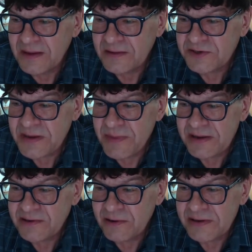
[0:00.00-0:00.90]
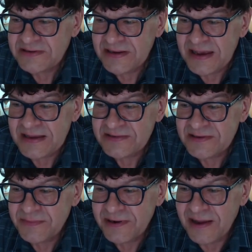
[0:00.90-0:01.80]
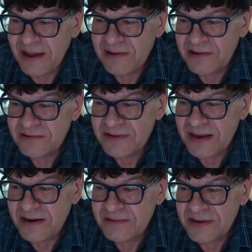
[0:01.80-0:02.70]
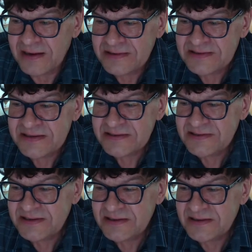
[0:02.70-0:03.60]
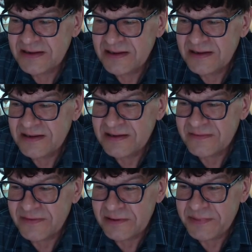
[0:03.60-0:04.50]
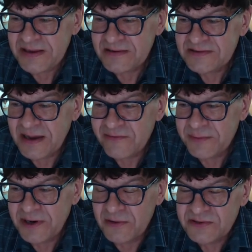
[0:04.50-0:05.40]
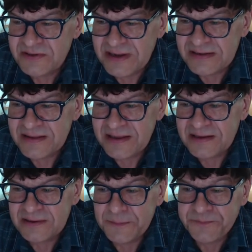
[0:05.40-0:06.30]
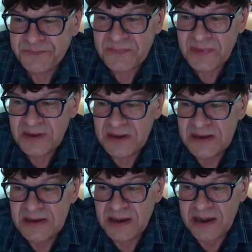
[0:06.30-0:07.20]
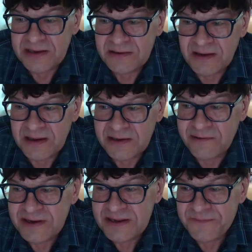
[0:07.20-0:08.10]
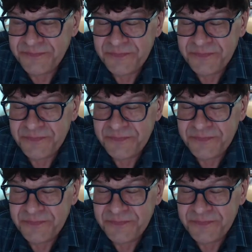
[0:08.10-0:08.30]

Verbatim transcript: Jay Budd, you're always a guest, no matter how long you're there. Not a citizen. Philippines government owes you nothing, and I I agree.